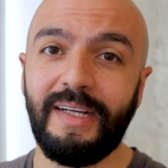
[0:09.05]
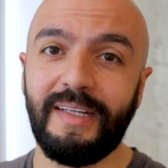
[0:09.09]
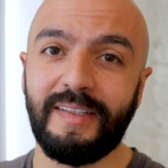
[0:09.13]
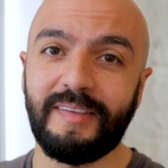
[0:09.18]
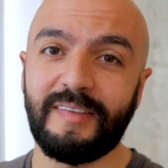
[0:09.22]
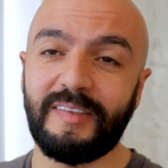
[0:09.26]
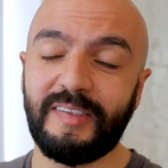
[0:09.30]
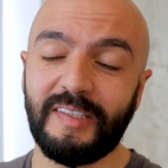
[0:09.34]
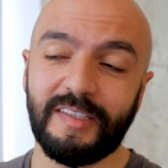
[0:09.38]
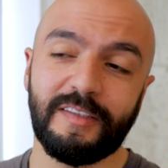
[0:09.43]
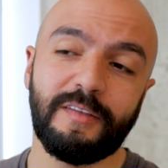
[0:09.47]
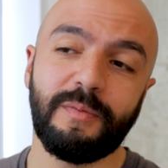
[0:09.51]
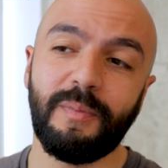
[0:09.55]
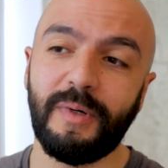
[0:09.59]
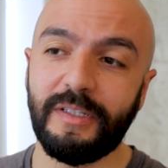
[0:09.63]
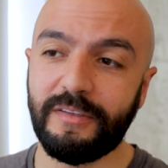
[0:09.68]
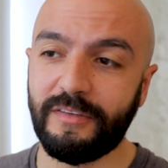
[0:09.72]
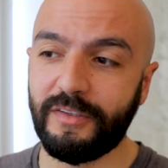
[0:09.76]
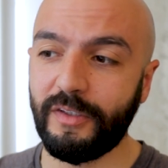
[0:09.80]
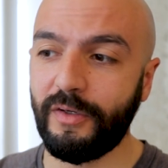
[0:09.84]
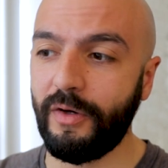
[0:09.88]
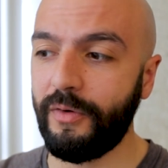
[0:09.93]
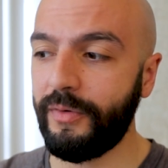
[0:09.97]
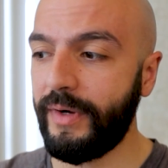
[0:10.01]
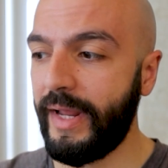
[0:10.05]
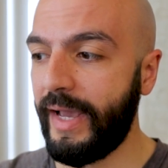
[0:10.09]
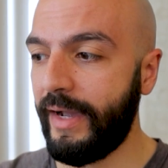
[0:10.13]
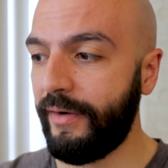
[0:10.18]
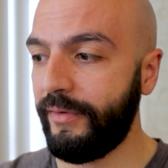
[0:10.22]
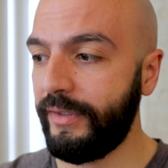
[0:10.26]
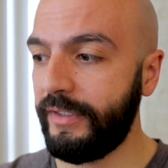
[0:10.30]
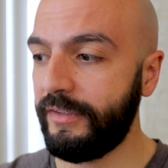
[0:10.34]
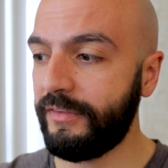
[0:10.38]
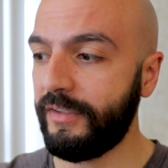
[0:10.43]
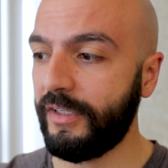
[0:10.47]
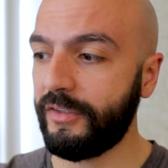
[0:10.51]
6 months ago
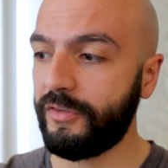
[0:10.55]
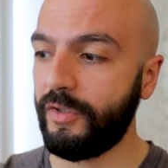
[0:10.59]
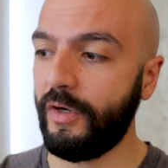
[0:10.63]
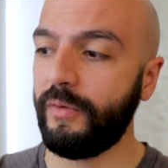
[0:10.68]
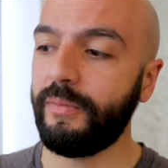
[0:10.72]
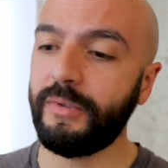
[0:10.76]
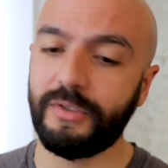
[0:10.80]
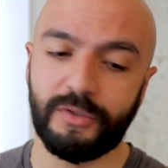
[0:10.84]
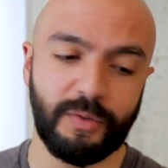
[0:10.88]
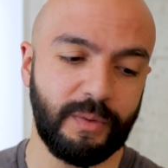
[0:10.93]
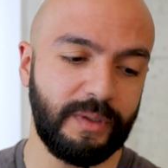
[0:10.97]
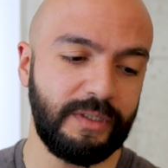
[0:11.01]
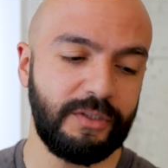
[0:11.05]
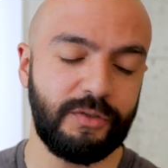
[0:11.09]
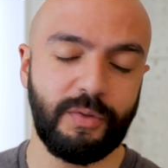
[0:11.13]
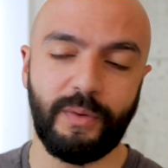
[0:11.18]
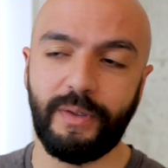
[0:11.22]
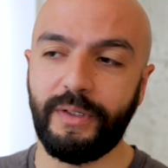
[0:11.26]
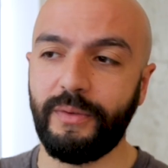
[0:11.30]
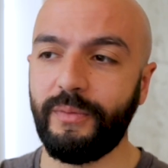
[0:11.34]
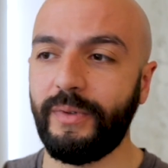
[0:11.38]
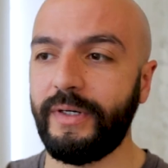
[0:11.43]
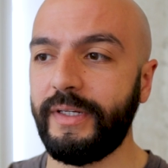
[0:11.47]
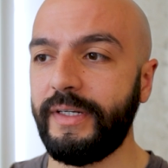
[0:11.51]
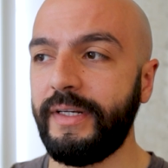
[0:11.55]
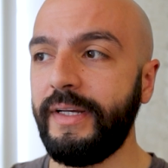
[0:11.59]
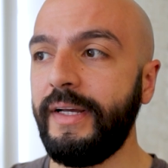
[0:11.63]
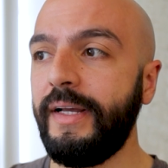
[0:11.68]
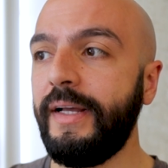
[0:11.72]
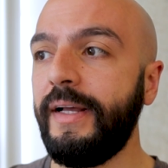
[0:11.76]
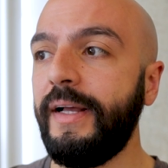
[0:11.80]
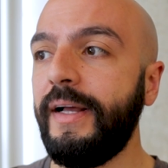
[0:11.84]
now. It is October 2021.